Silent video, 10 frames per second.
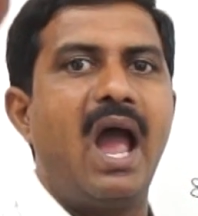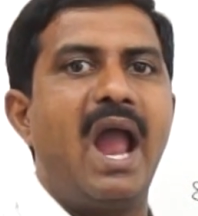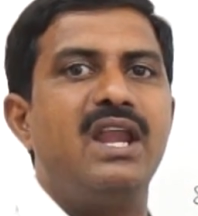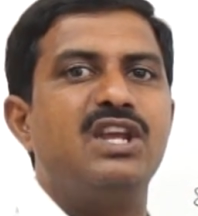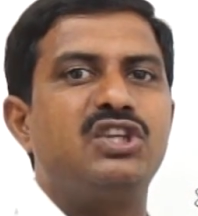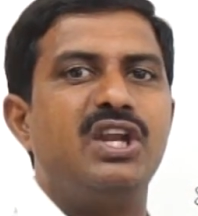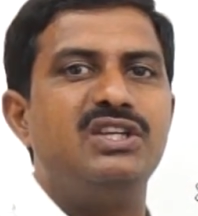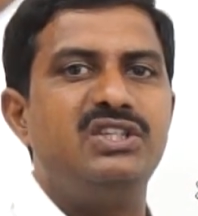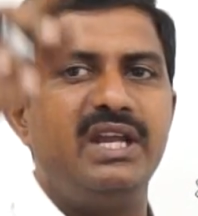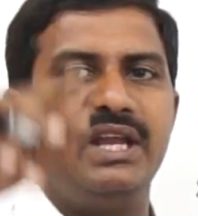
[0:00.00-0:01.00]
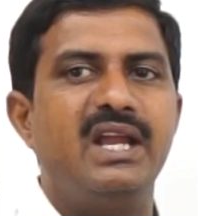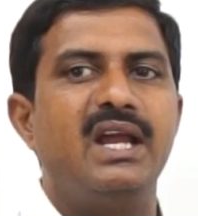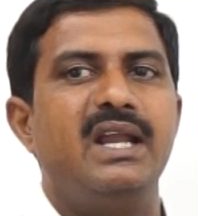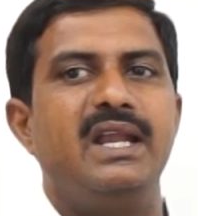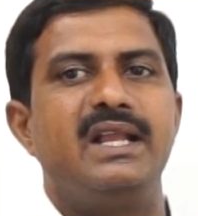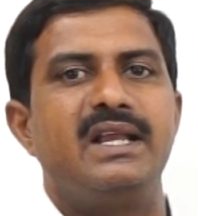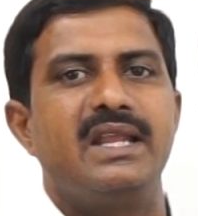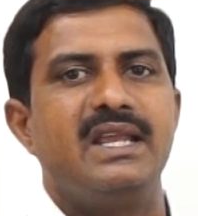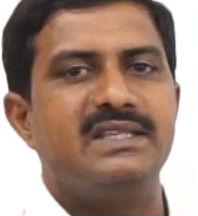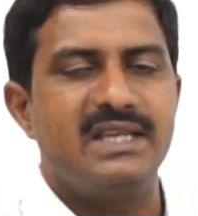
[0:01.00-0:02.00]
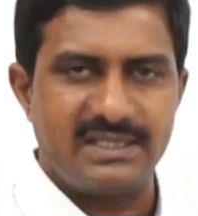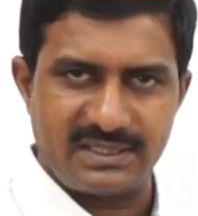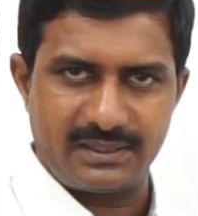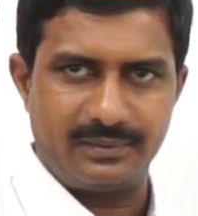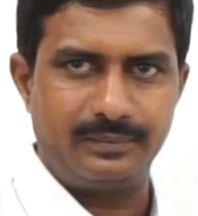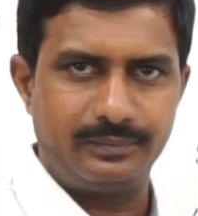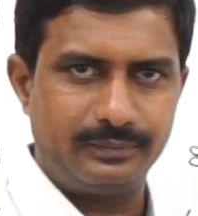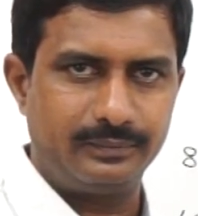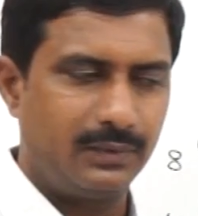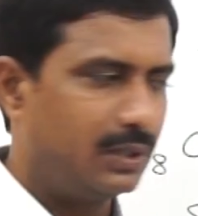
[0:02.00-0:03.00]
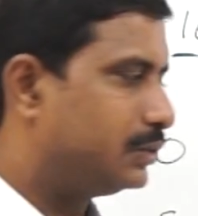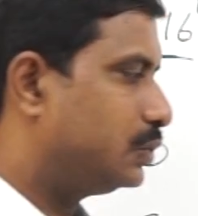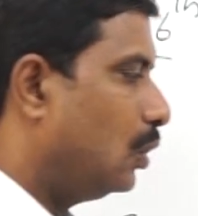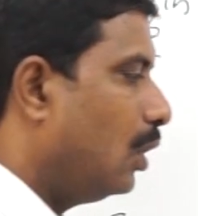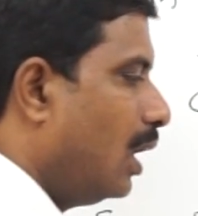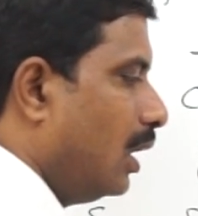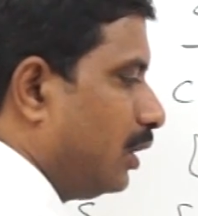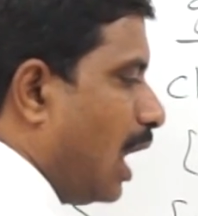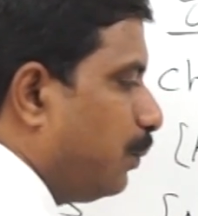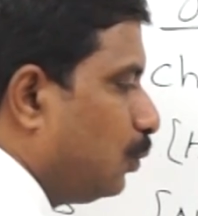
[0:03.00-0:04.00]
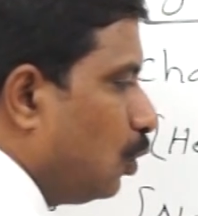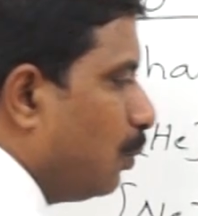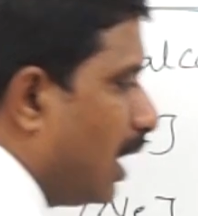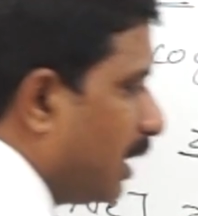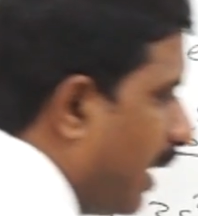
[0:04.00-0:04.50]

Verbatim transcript: ionization energy decreases. So top to bottom